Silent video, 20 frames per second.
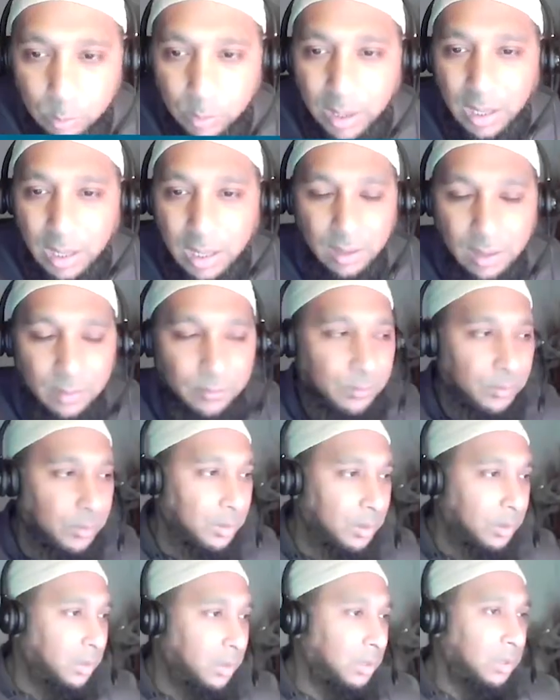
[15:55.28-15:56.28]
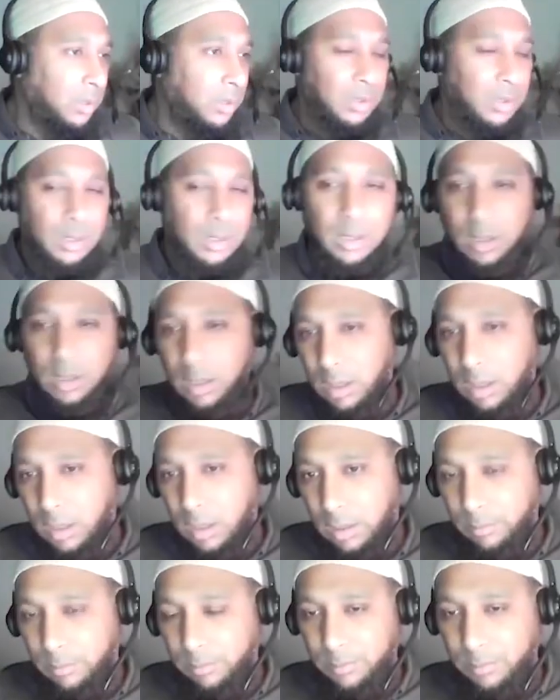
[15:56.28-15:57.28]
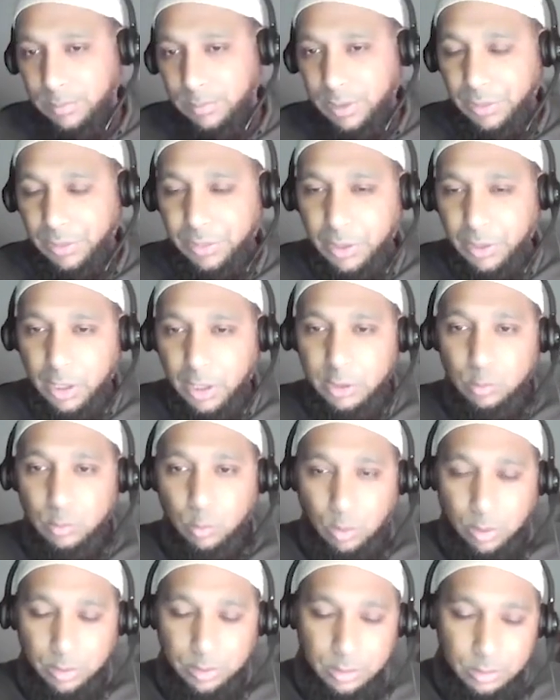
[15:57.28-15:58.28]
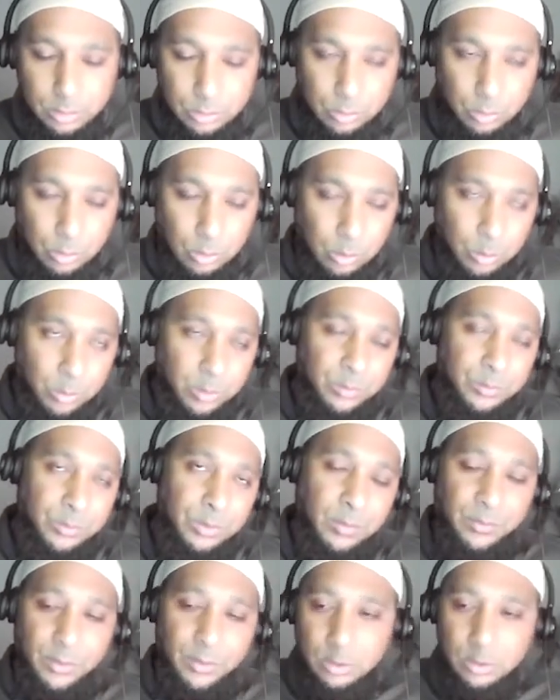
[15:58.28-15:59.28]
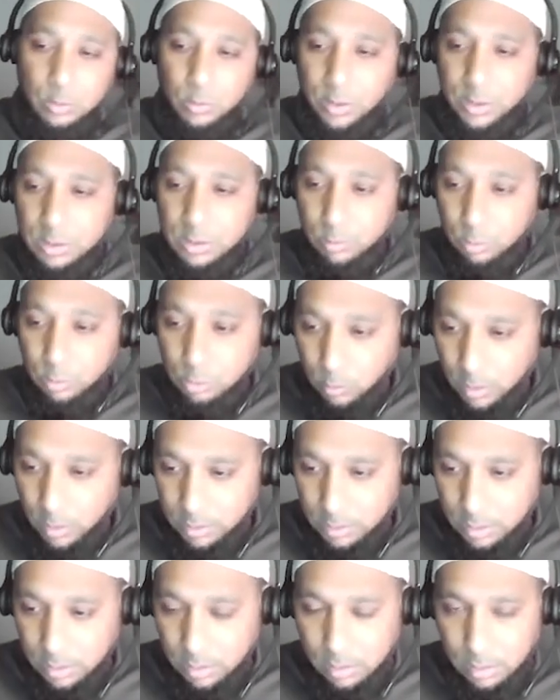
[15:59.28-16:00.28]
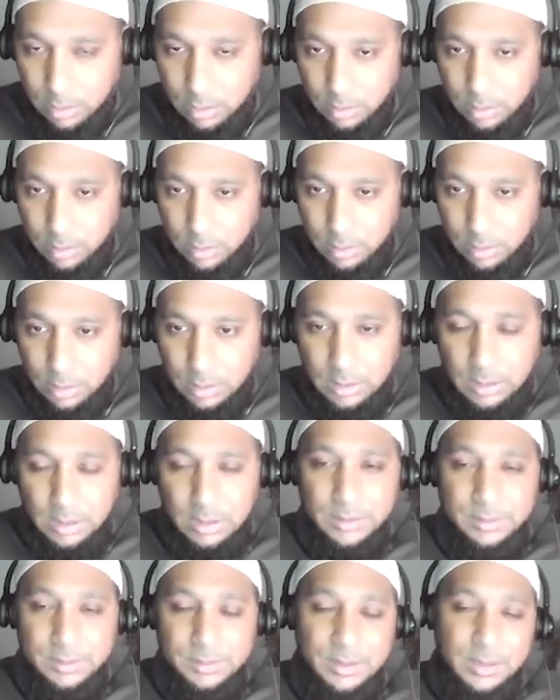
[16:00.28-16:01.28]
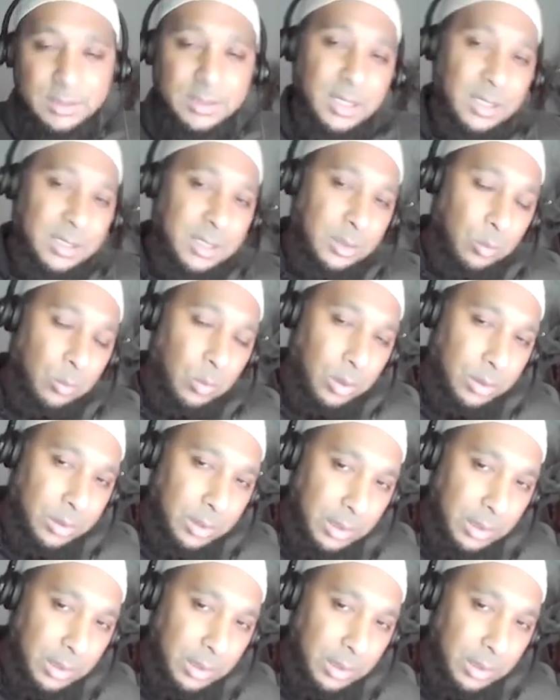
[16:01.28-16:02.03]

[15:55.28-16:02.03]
we have the third one. So the first one is mutawatir. The second one